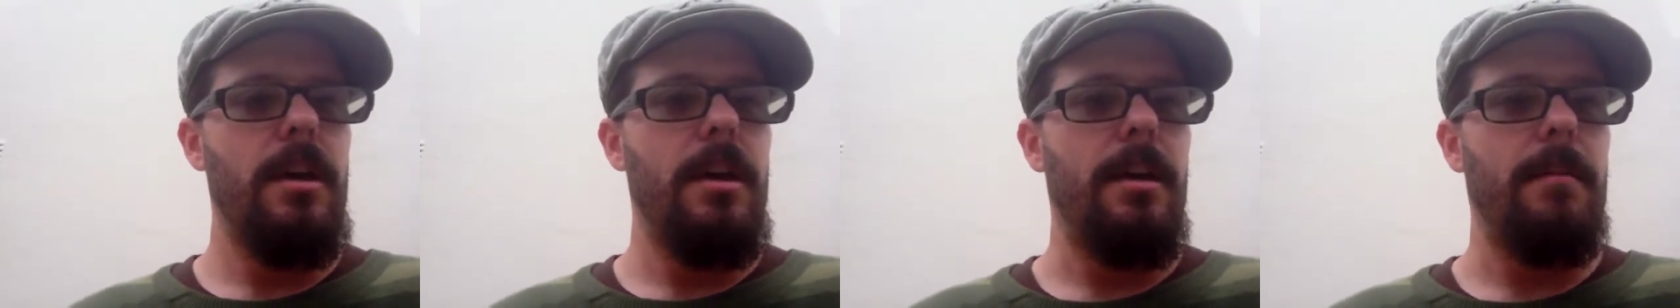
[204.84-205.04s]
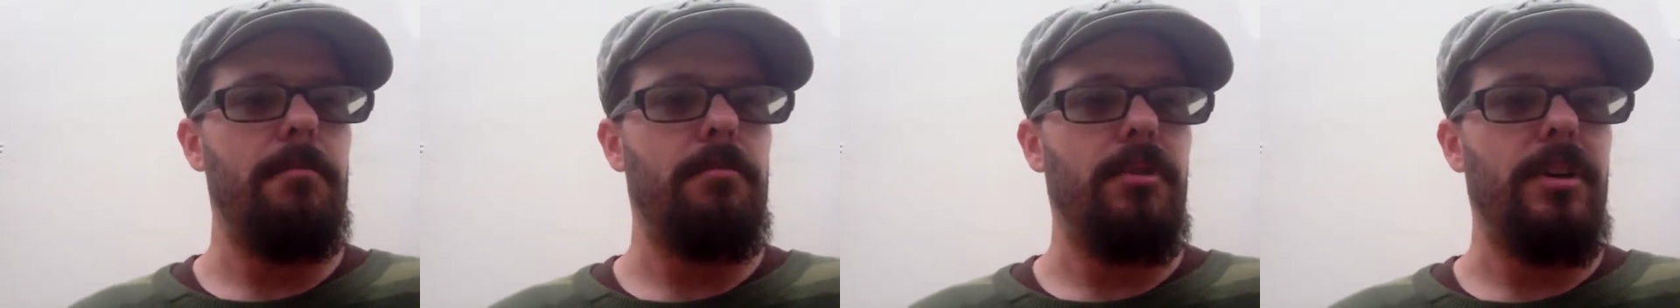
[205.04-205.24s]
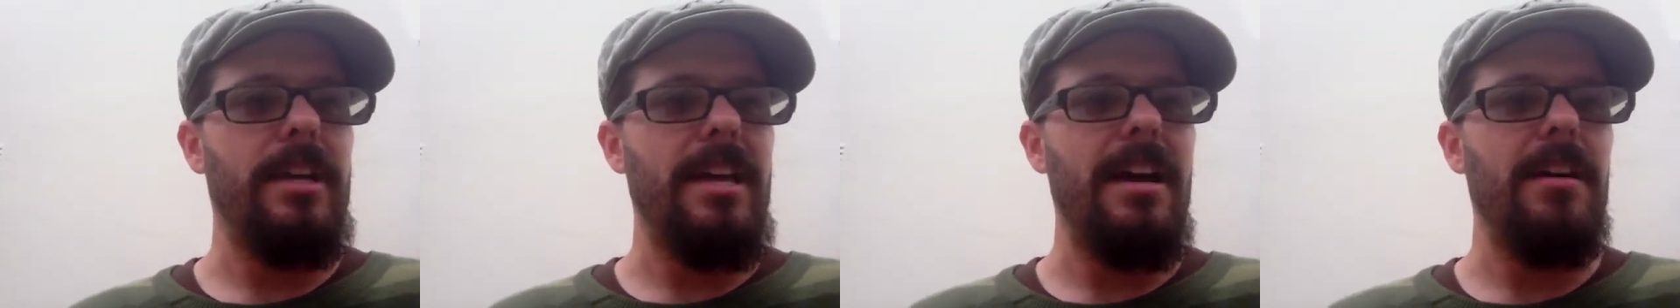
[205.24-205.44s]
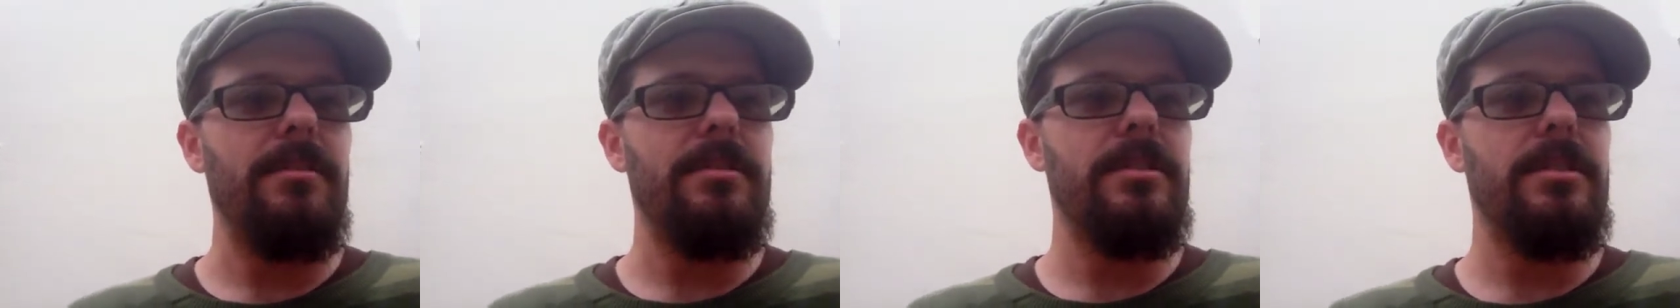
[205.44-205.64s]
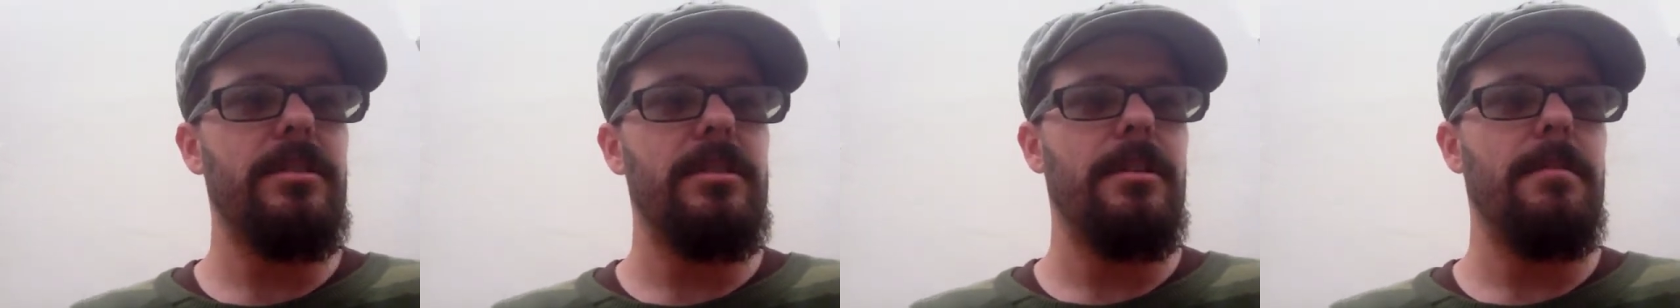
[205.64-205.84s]
and bring out
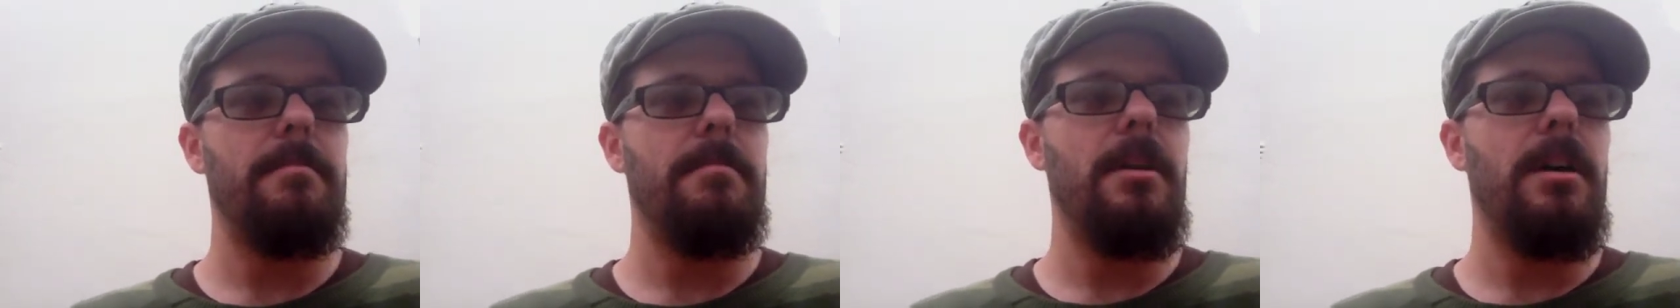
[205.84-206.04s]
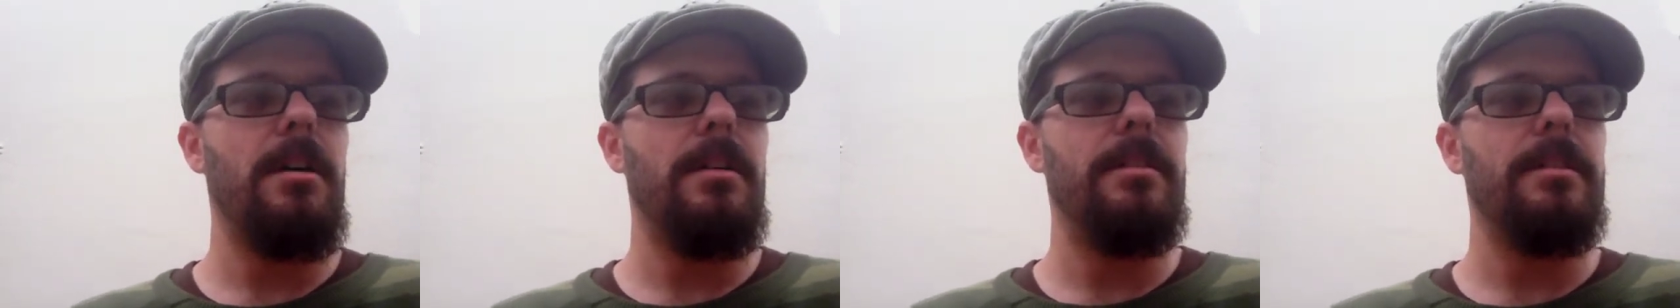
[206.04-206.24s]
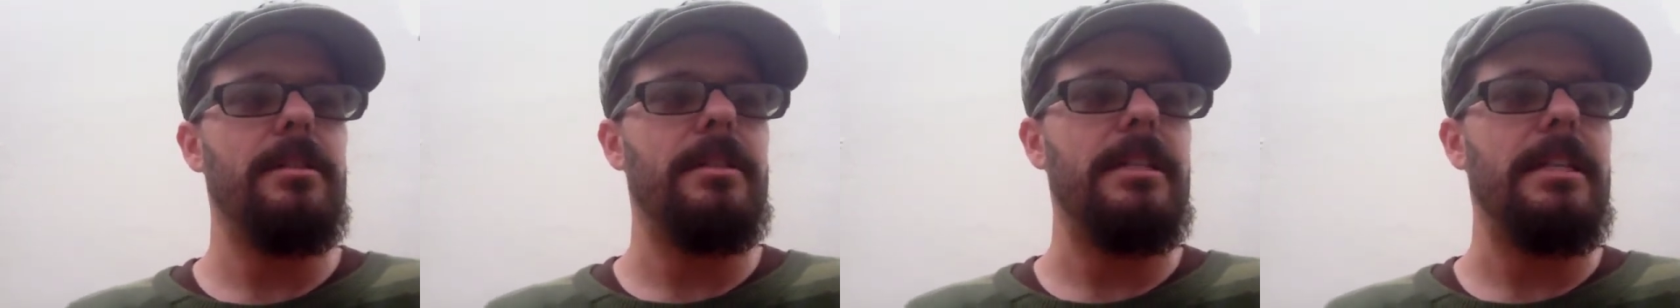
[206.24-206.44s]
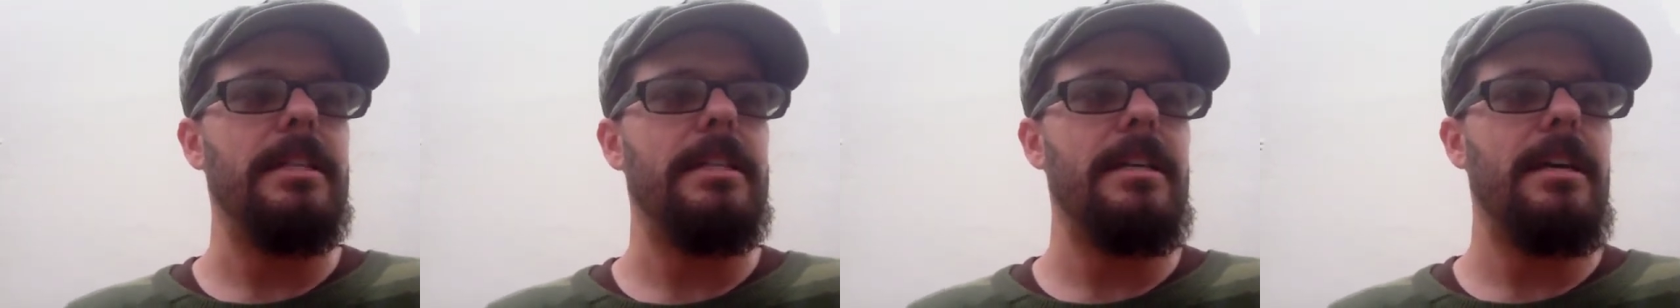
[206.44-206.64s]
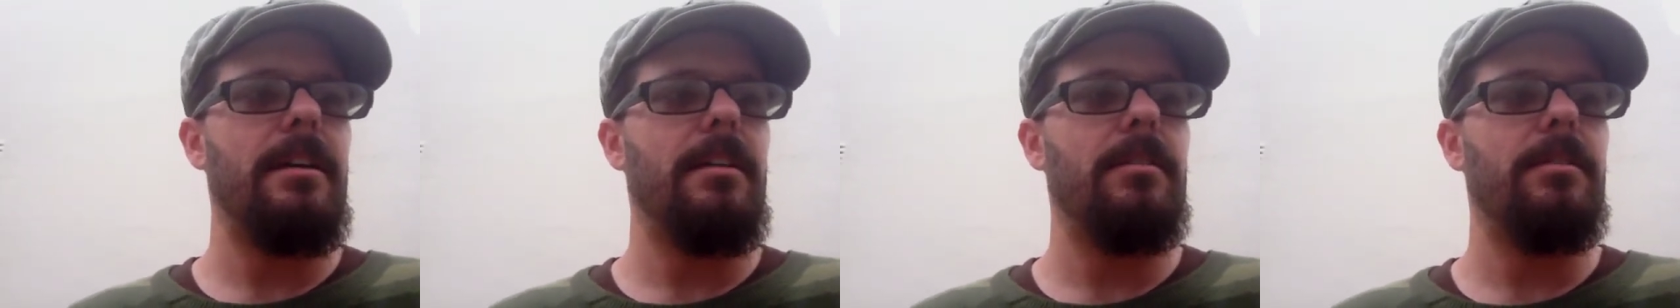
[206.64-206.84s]
some
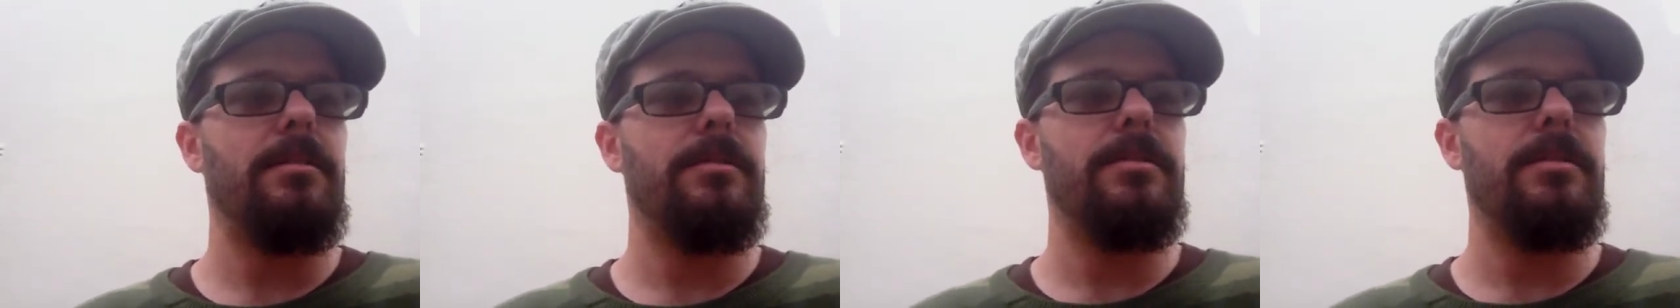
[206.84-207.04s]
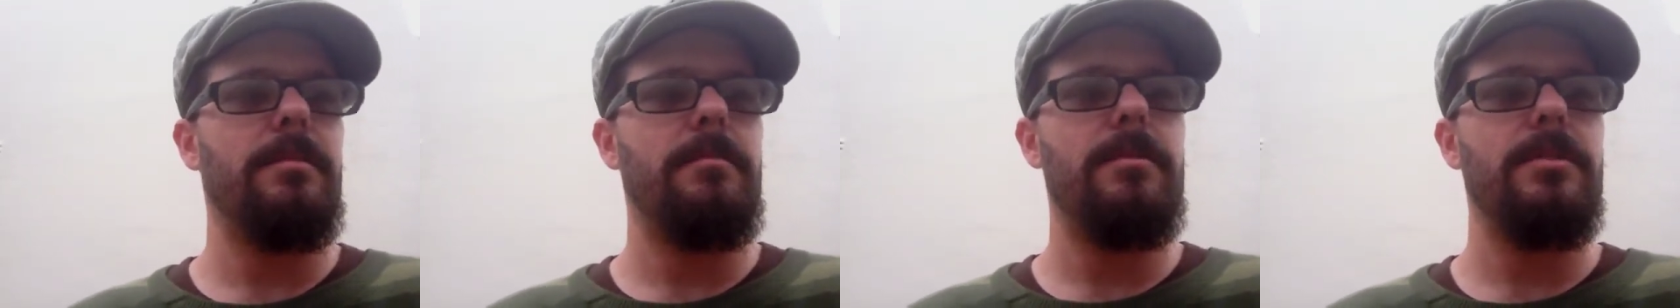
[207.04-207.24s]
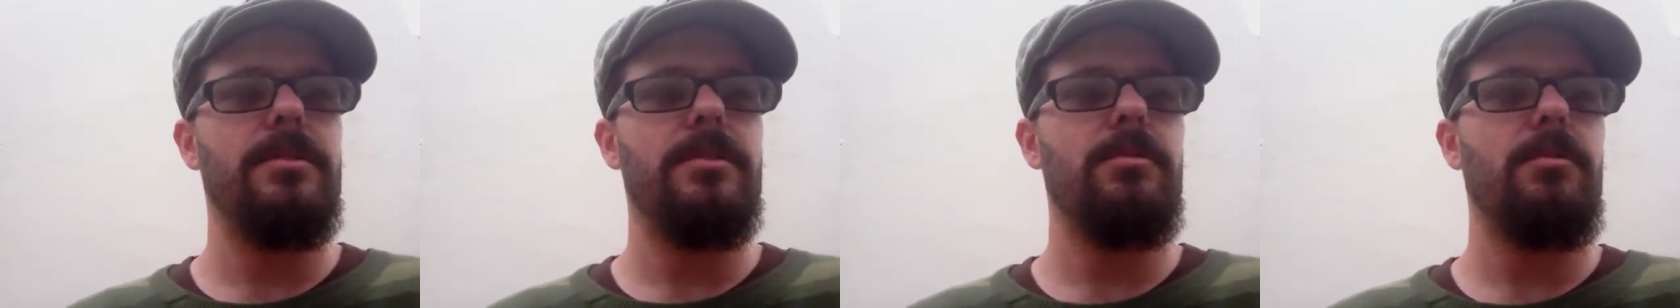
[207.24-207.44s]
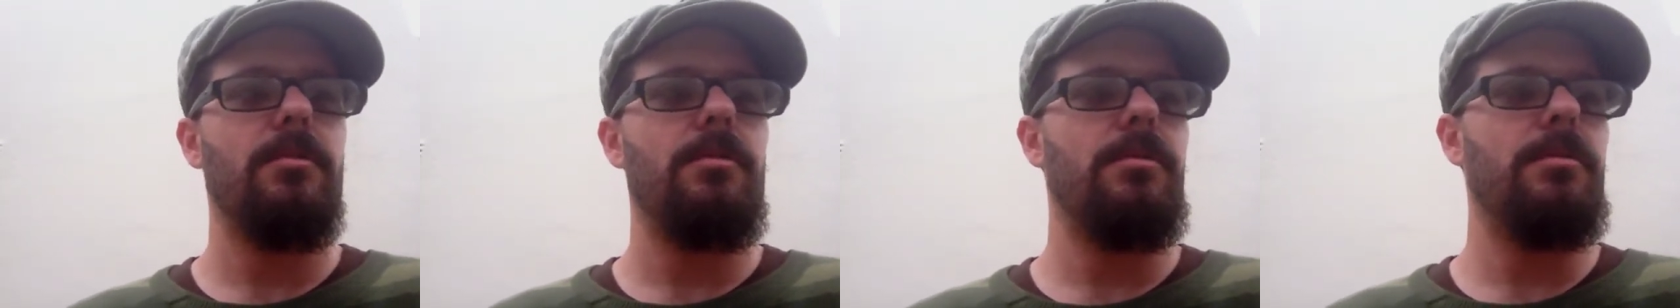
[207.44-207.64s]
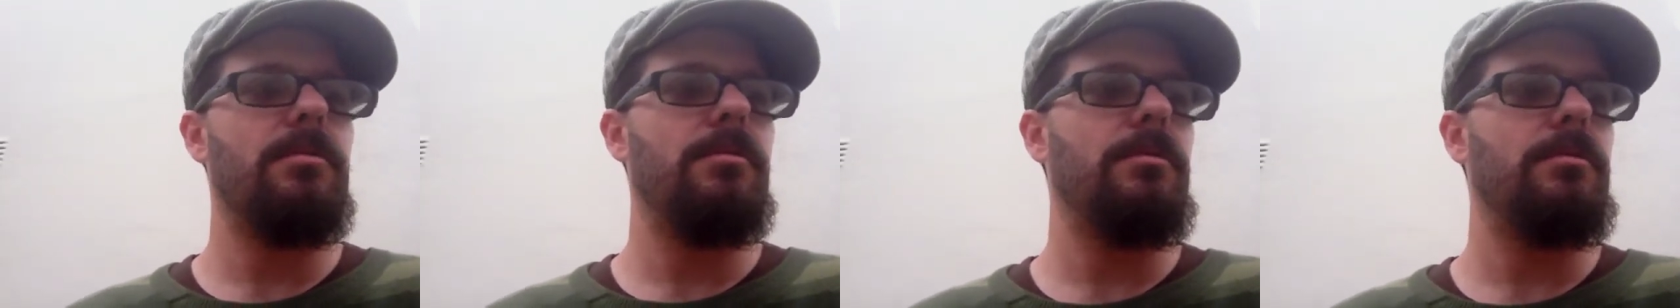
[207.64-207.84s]
detail, some
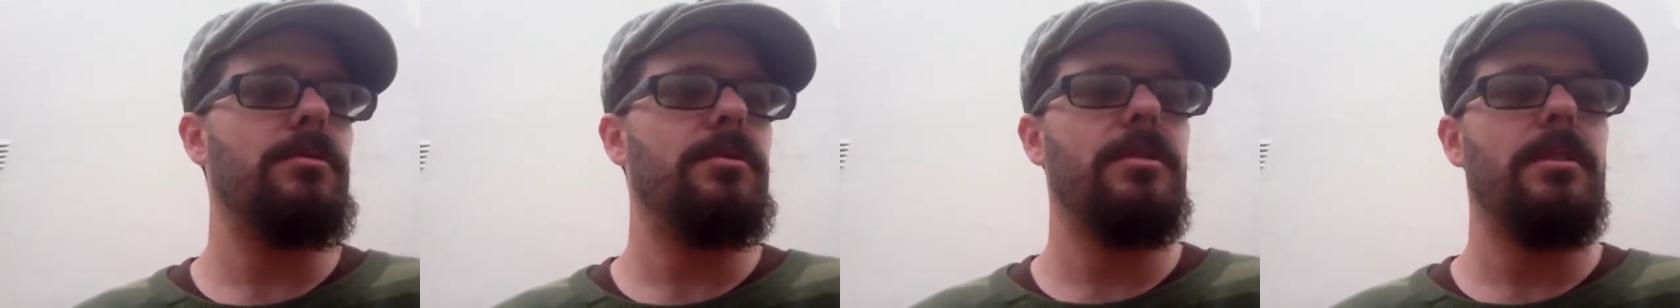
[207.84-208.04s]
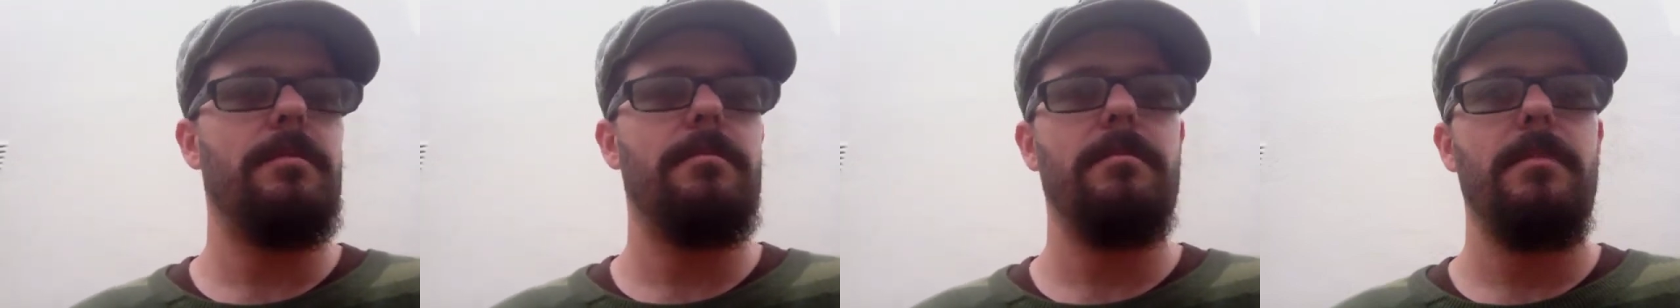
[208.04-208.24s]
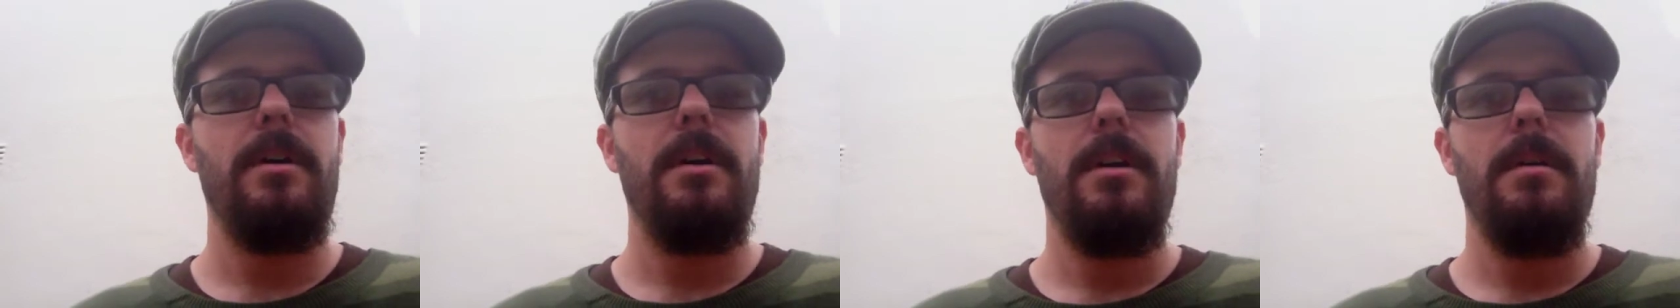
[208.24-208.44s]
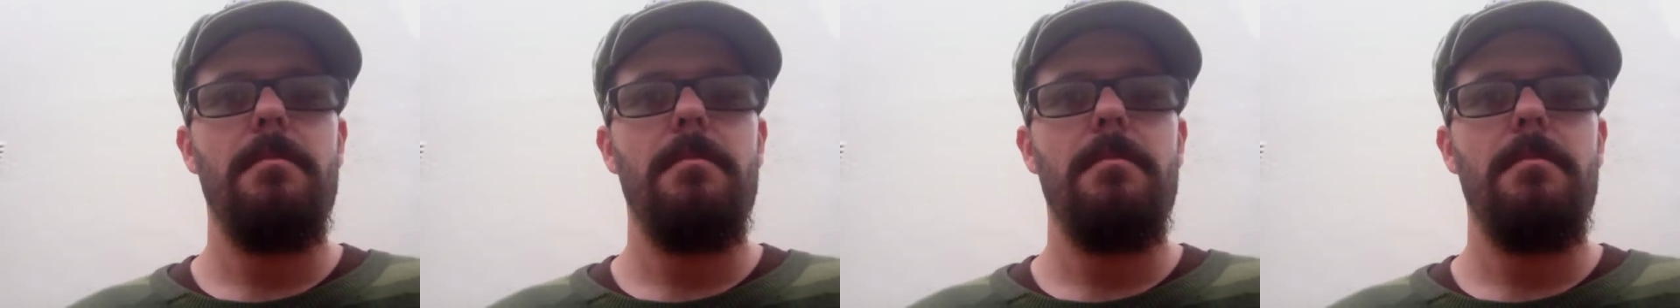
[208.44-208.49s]
historical, some